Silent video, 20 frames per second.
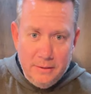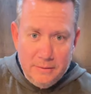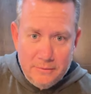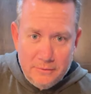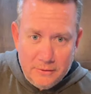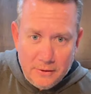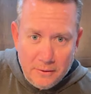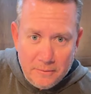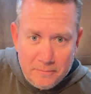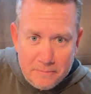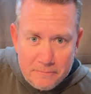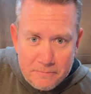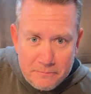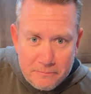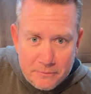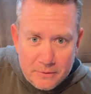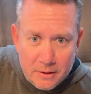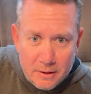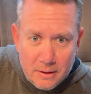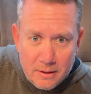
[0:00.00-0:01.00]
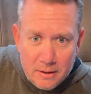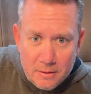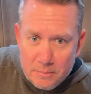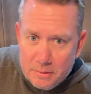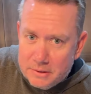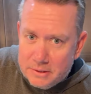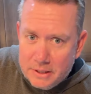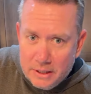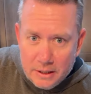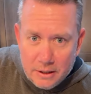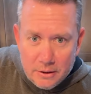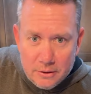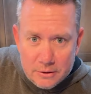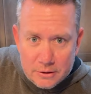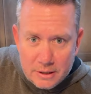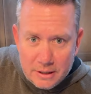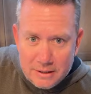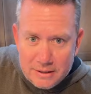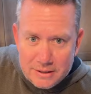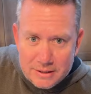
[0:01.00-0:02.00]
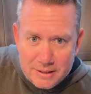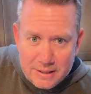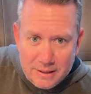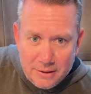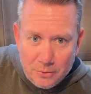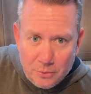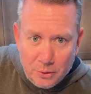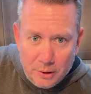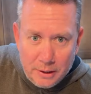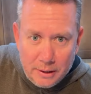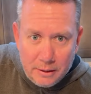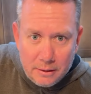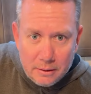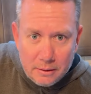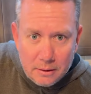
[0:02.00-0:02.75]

So, potatoes, I just can't wait.